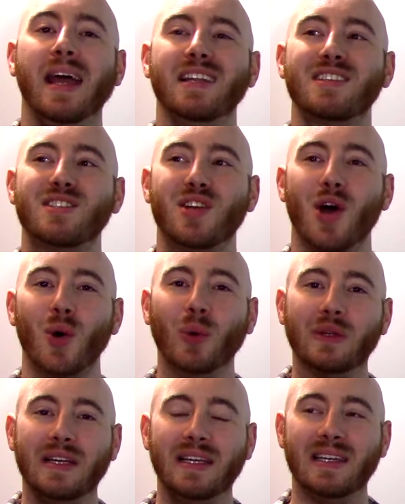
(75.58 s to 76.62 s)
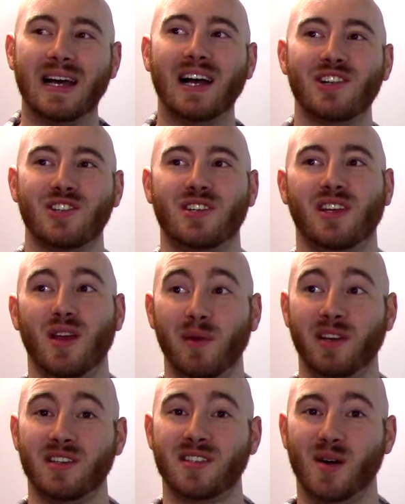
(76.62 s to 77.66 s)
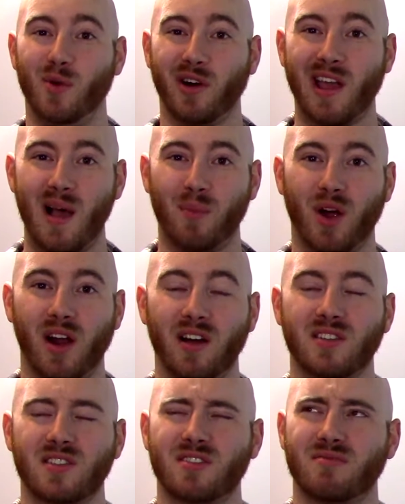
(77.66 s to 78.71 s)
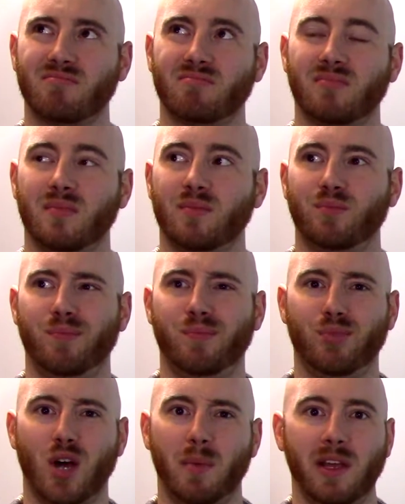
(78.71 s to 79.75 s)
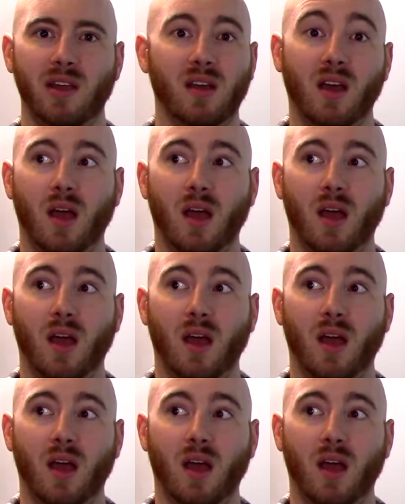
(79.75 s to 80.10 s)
And it's totally not just a gimmick to sell more cat products. Probably.